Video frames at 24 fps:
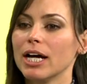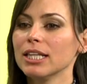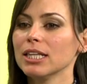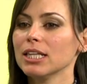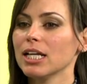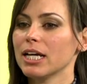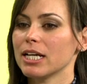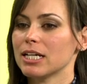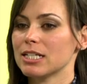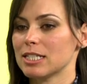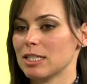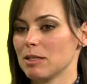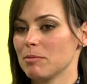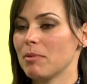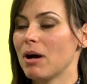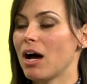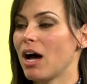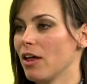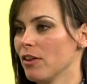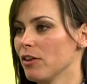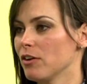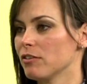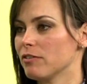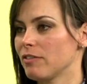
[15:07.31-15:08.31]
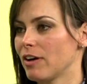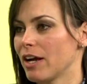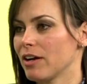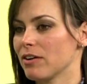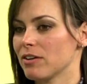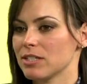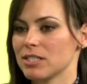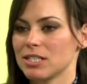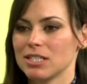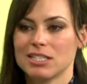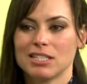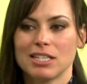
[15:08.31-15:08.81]
unlike some other
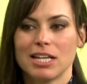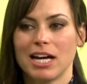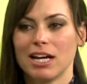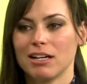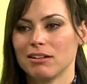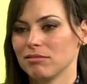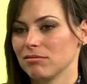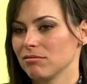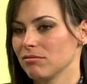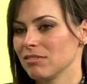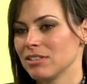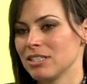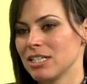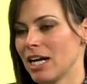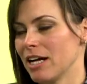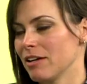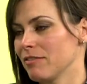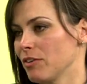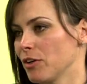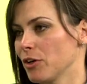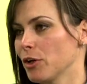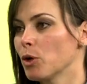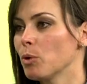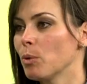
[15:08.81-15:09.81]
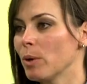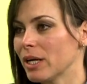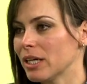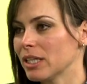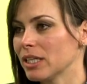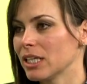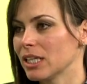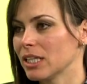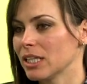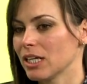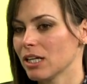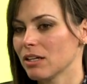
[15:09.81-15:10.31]
viruses that die very
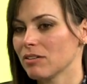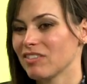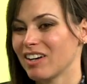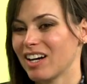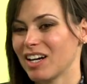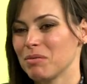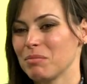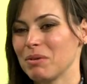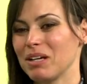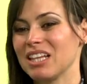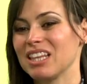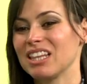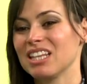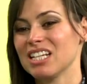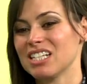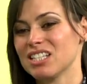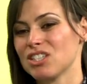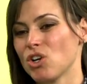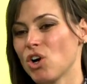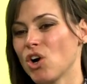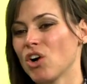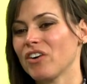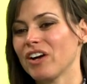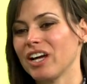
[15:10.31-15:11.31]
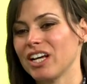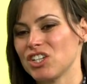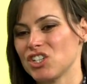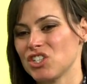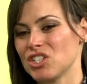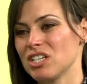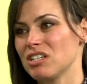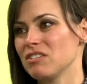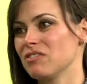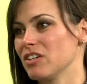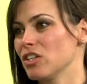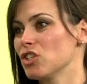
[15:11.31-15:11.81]
quickly in the environment, this
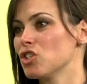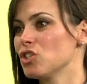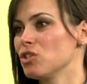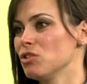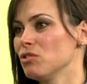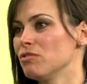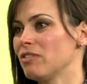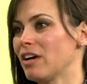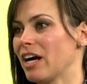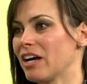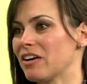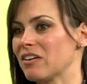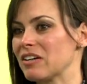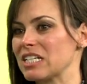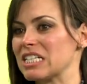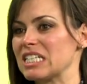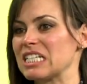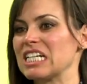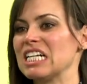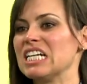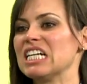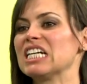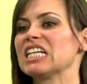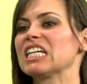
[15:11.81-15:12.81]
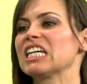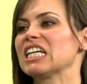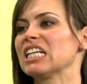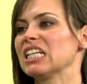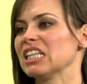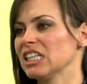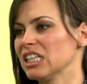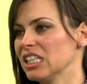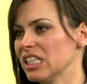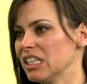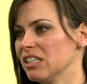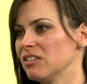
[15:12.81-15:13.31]
RHDV2 virus can
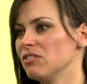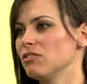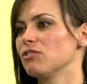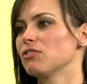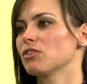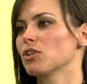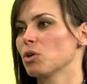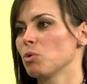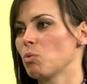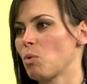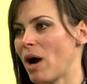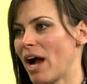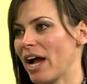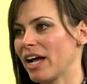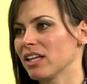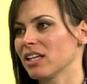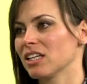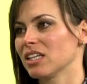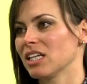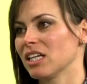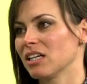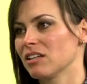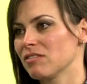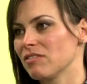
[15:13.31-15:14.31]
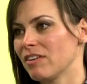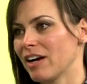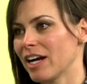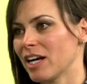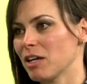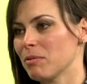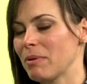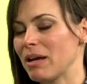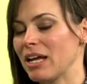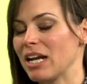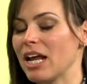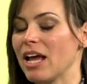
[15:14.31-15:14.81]
live for a while in the
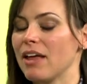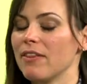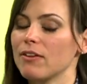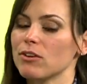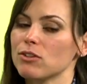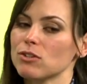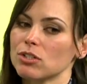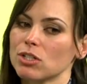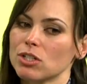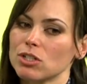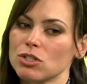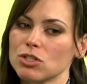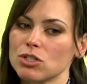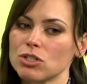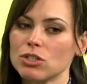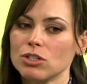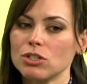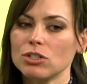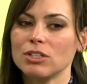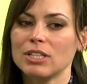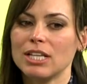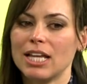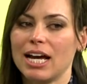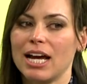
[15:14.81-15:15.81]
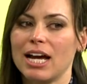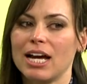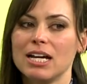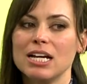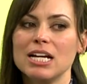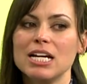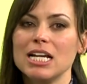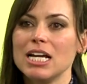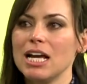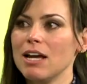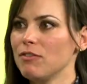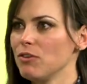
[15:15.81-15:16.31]
environment. And there's a concern that
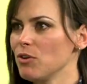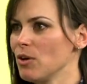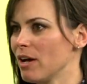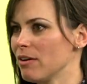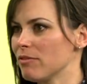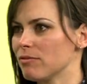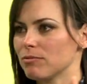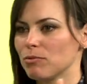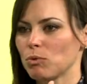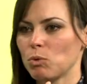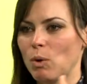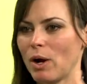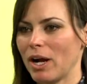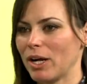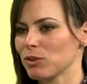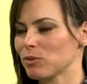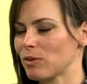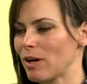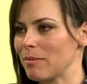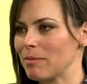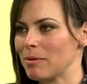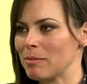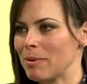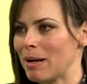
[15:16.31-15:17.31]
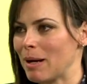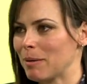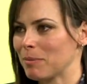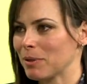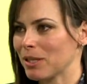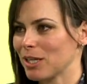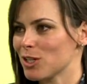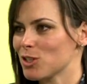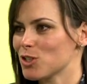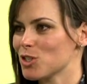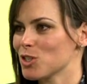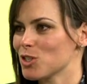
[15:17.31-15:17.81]
if you have wild rabbit
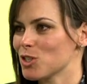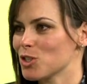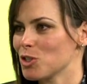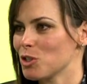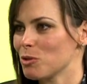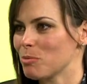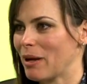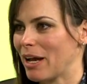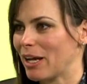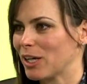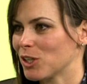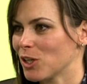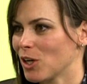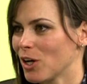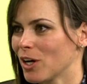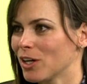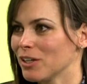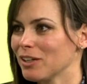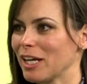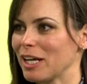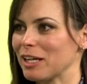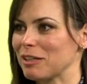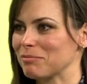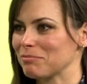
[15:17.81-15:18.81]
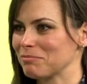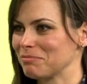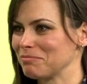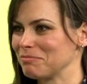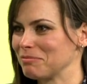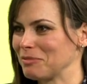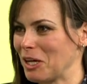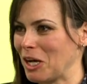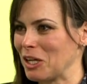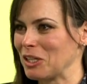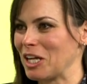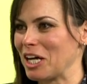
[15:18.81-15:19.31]
populations in your backyard, like
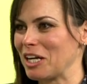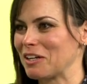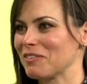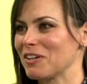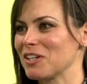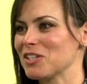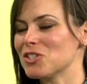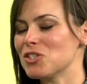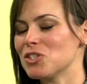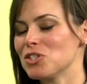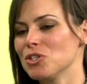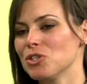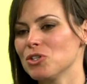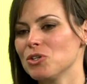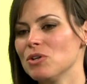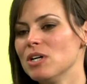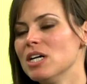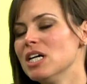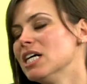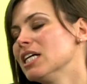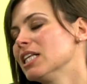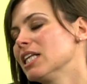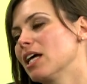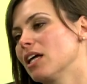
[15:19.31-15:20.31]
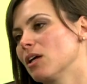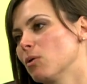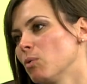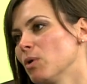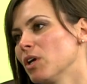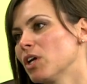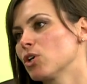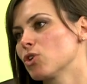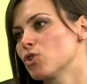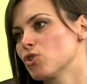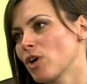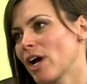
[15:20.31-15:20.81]
a lot mm -hmm. of us mm-hmm. do that we
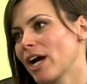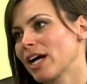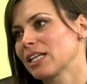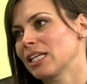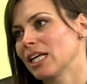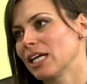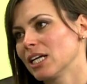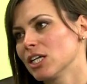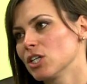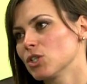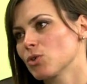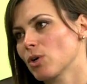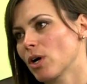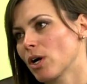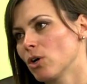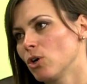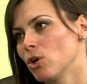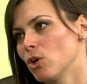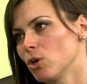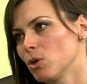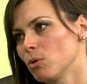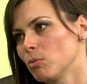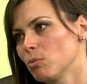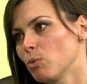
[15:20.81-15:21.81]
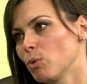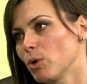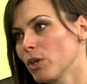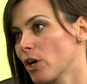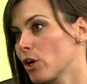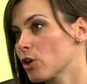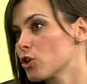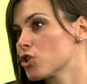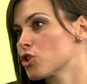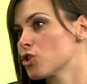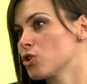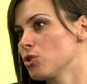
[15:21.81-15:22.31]
could track that into our home with
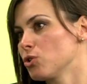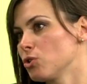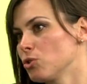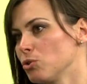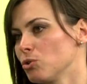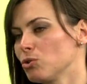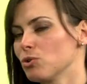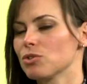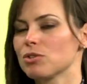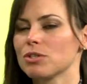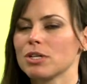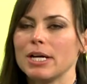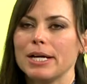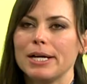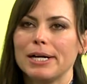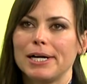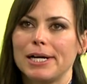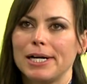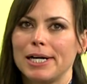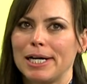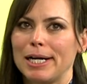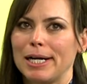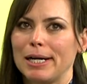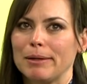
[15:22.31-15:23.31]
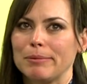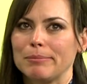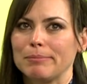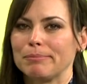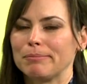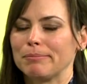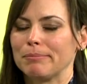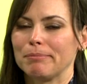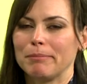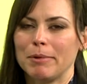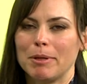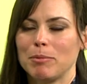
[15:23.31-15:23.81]
our shoes um,
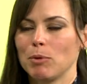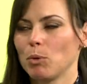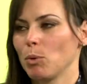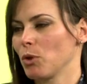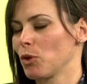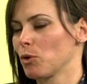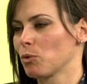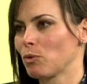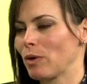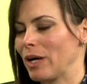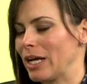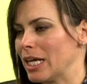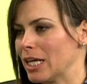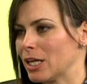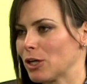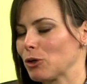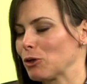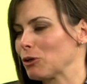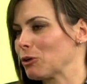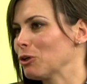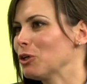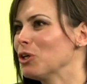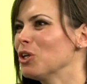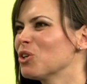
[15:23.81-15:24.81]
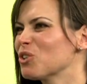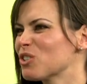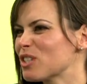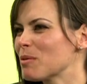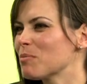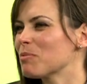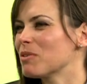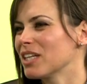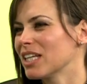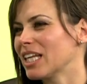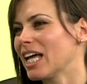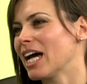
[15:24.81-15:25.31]
maybe with a rake or you know
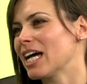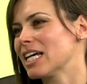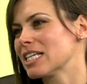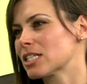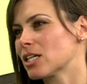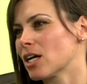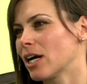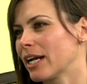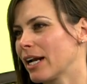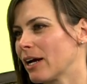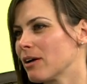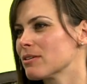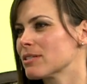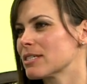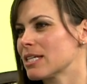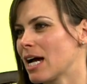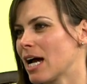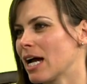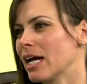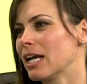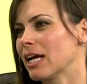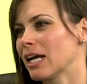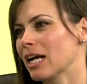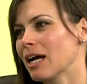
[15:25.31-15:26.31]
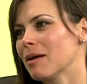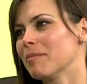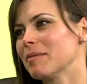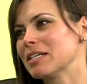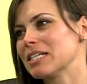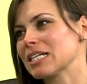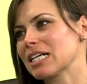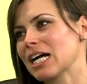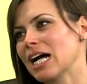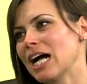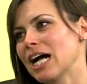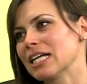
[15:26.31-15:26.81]
something that has gone outside and come
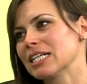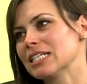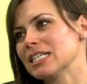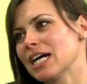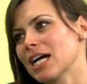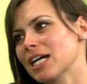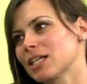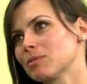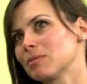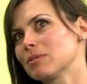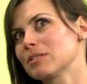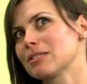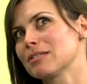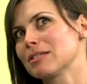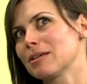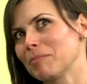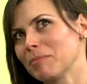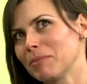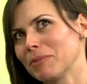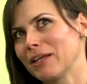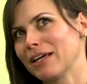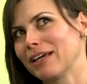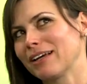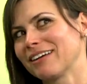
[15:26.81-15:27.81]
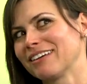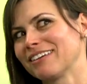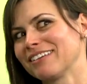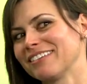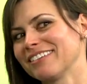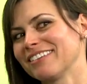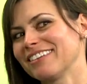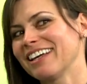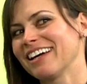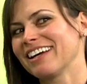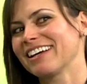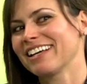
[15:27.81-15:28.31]
into contact with something
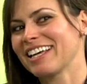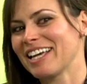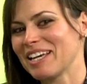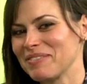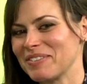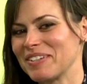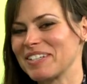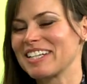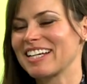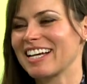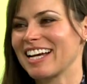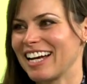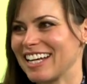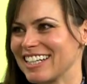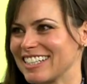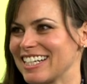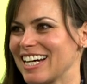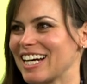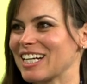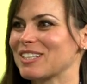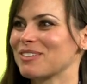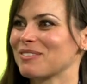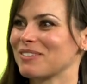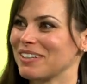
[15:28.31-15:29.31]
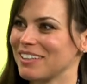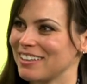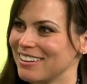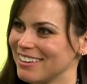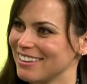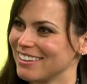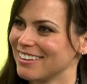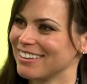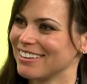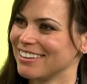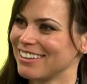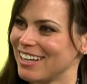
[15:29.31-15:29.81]
that came into contact with
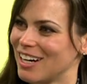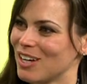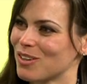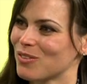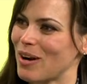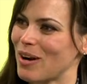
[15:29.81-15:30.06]
right. a